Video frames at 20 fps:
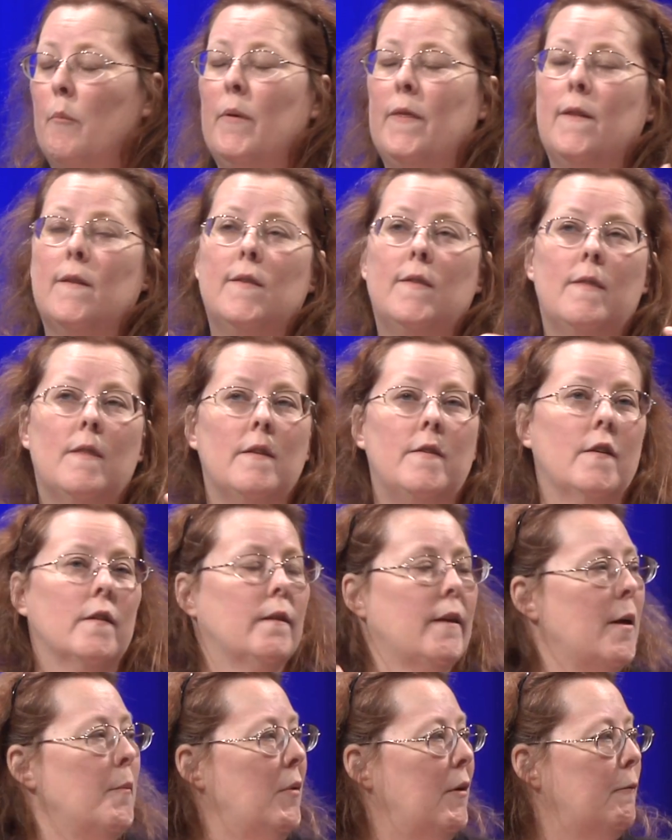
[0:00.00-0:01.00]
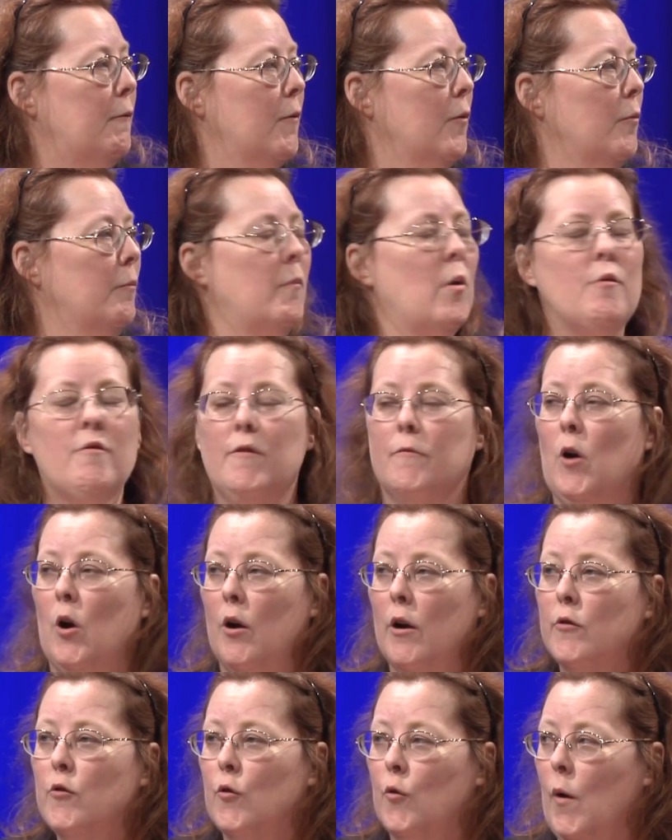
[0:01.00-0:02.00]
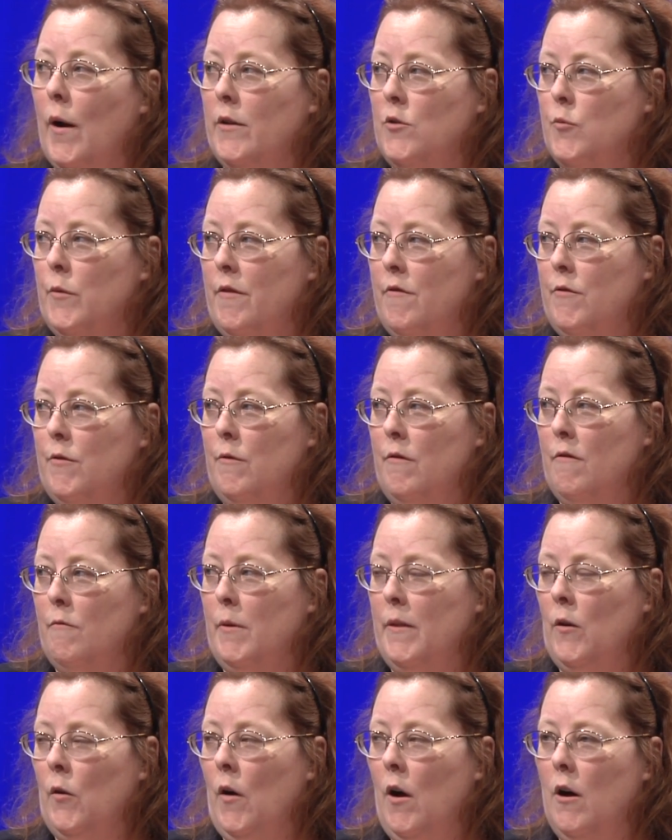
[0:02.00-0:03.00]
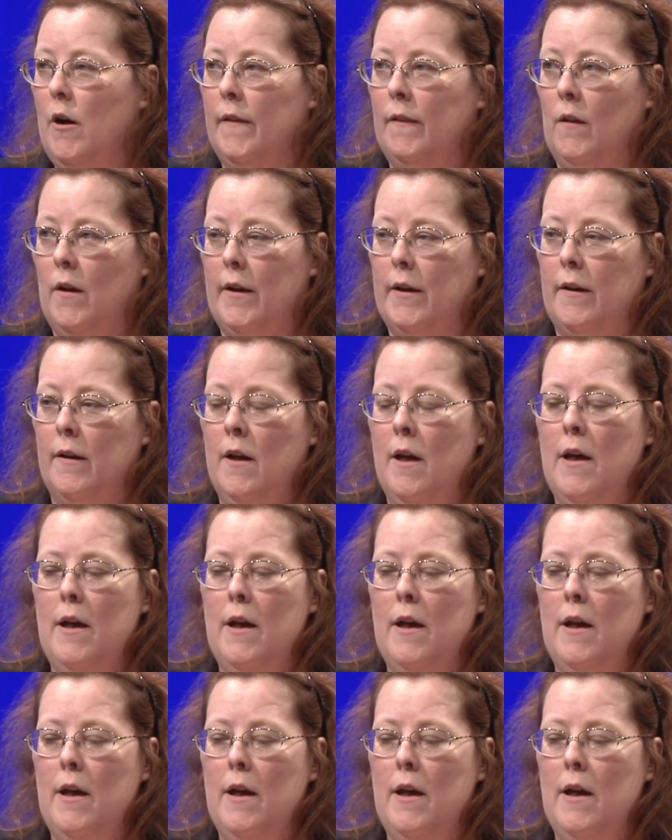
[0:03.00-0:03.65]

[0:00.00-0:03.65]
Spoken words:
but the dilemma for most of our undergraduate students when they're online